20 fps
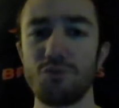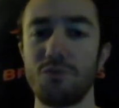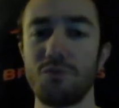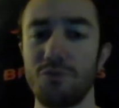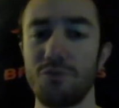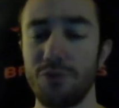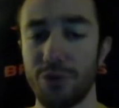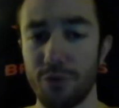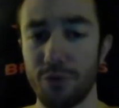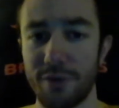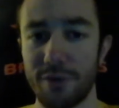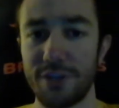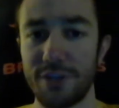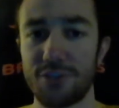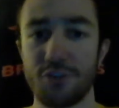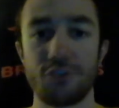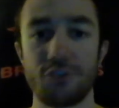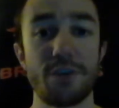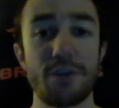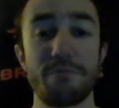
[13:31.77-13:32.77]
your
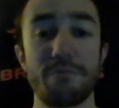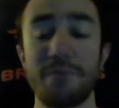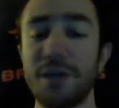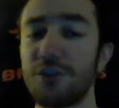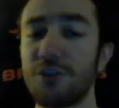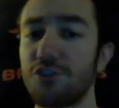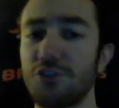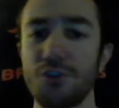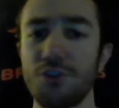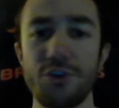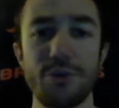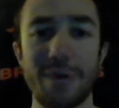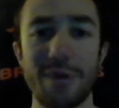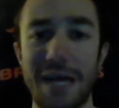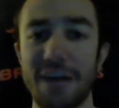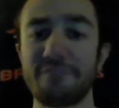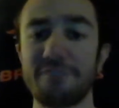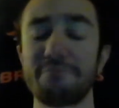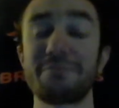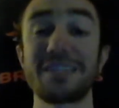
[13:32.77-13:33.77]
research and make sure you
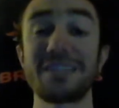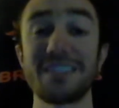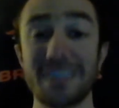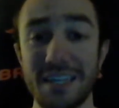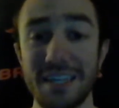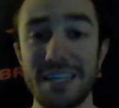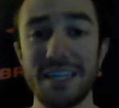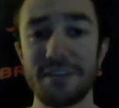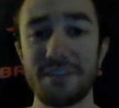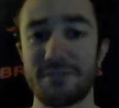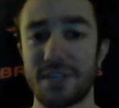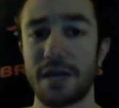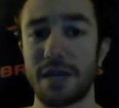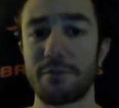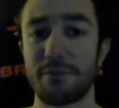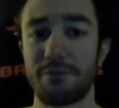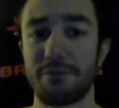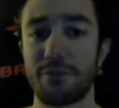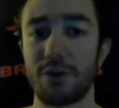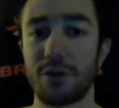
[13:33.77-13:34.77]
have plenty of time
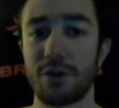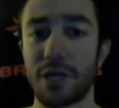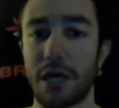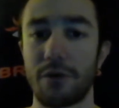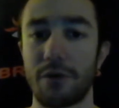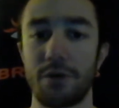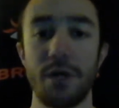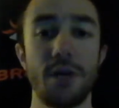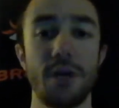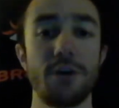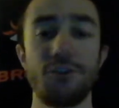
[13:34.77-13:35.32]
to fill it out.